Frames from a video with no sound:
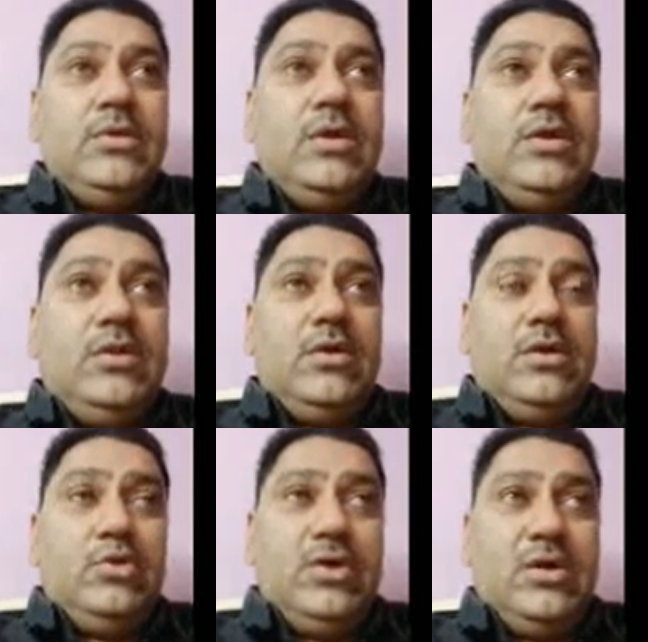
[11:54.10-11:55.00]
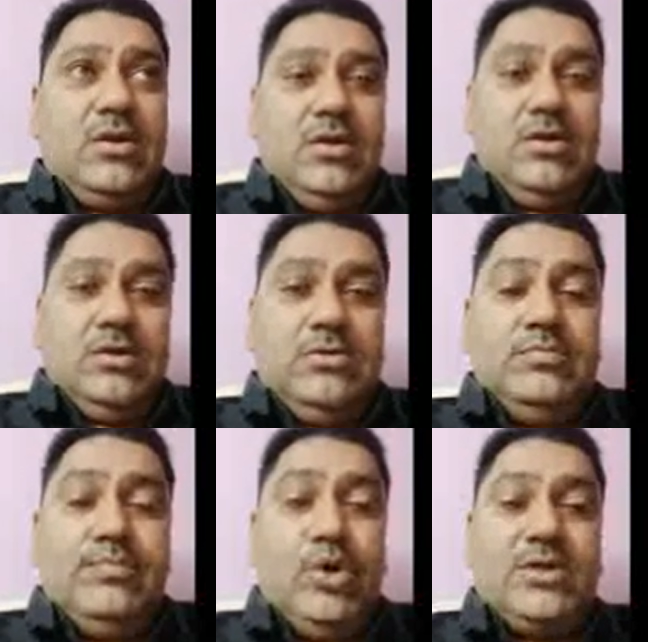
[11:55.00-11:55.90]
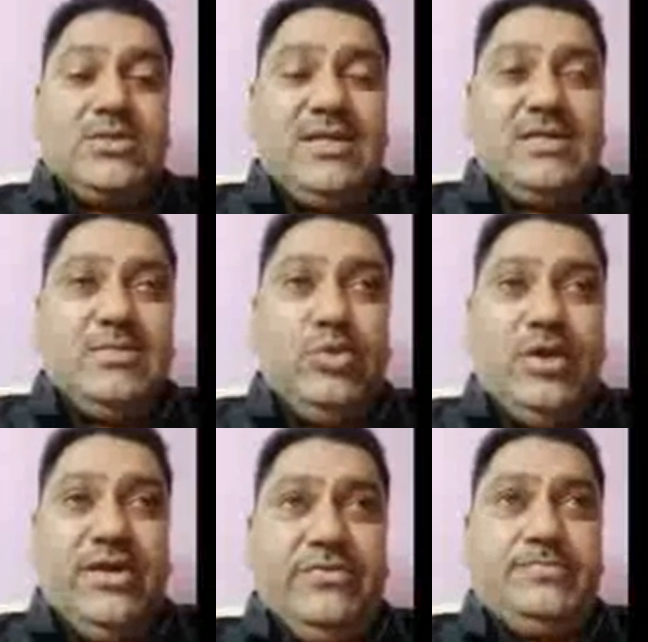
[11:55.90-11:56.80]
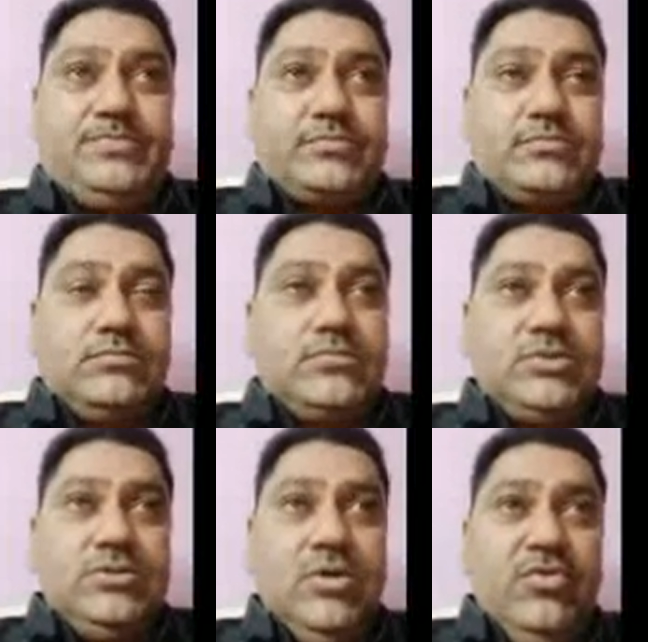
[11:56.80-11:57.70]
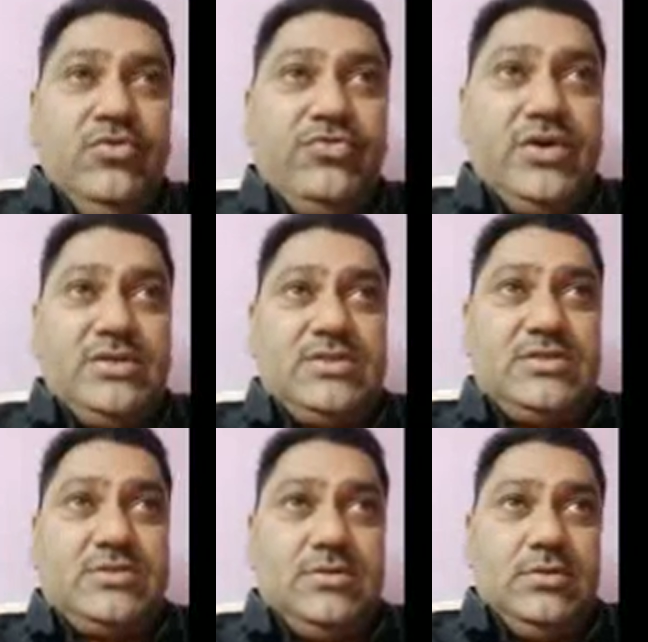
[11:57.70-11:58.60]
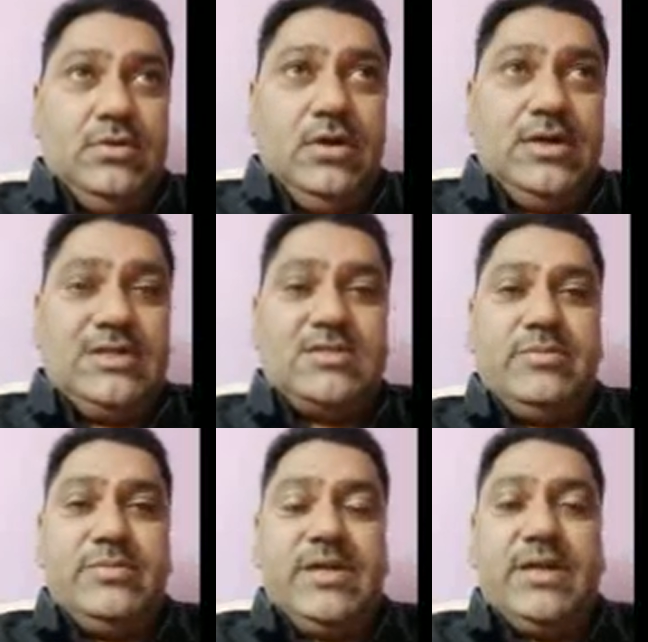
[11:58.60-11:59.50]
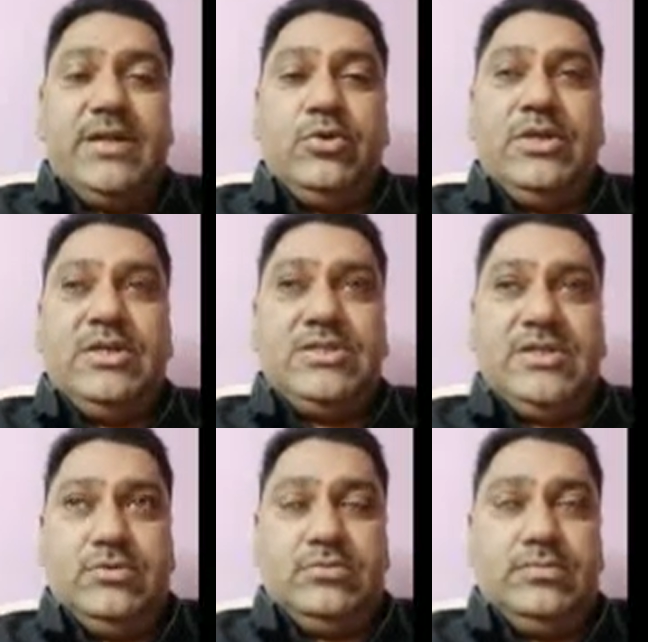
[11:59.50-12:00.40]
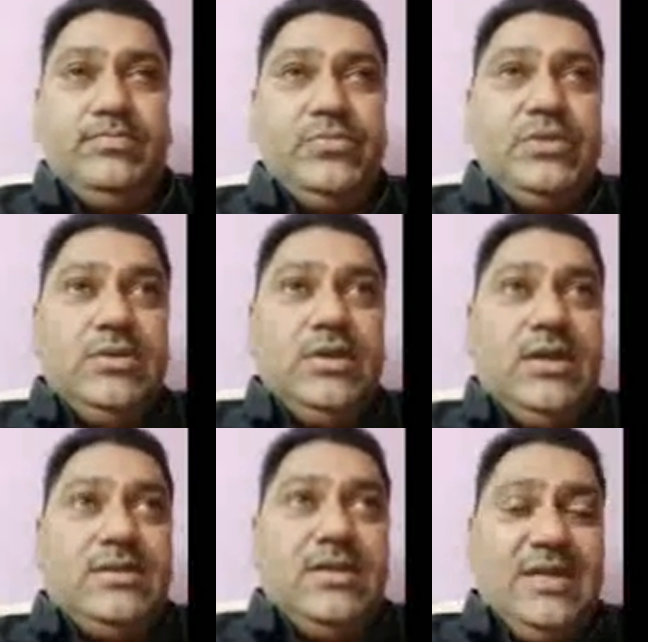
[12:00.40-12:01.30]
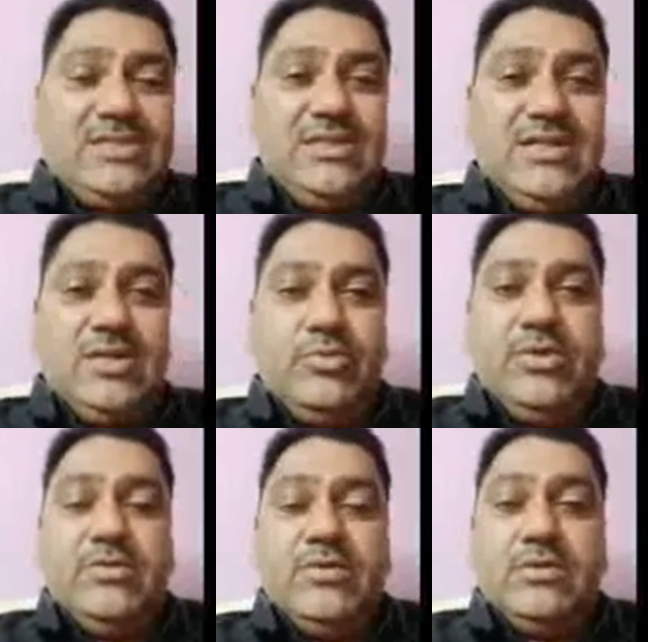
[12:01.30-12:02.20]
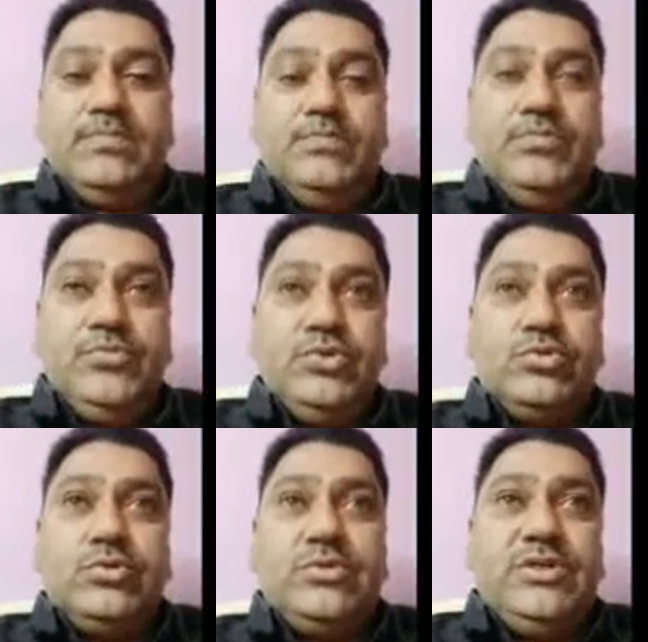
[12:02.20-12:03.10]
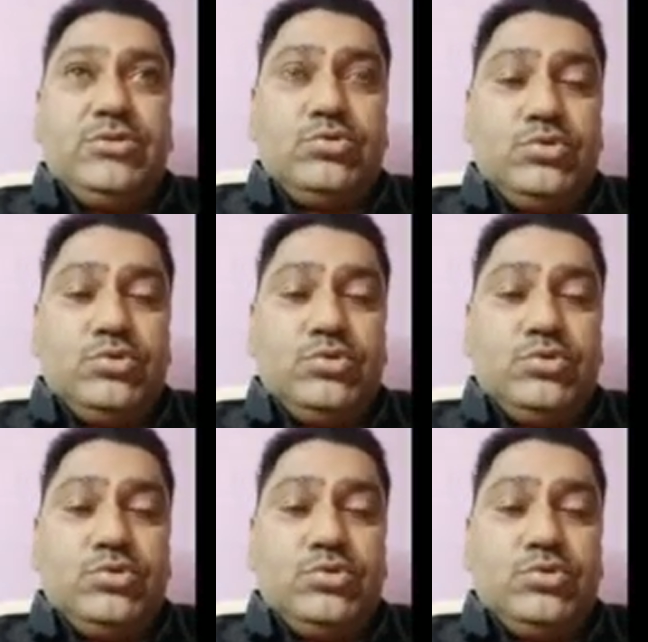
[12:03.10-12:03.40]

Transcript: In your box item, you have first Earth Summit at Rio de Janeiro, and then Agenda 21. So, these two